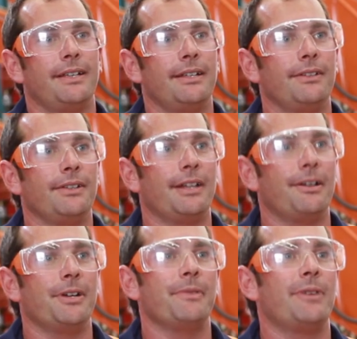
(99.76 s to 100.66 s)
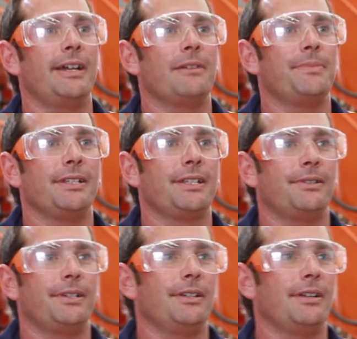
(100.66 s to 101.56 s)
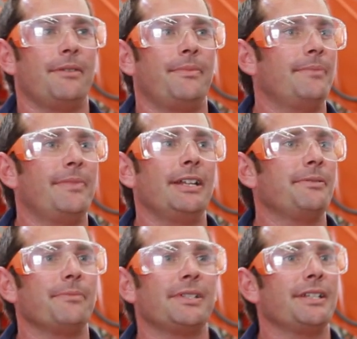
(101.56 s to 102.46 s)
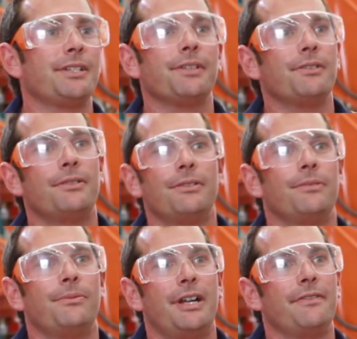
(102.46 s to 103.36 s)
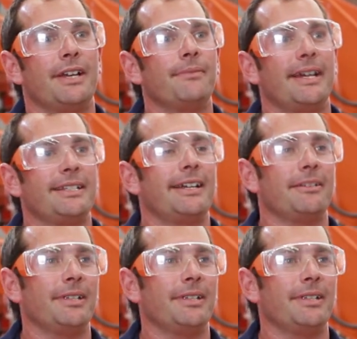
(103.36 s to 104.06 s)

then, you know, work my way up into a, a management position or wherever that may take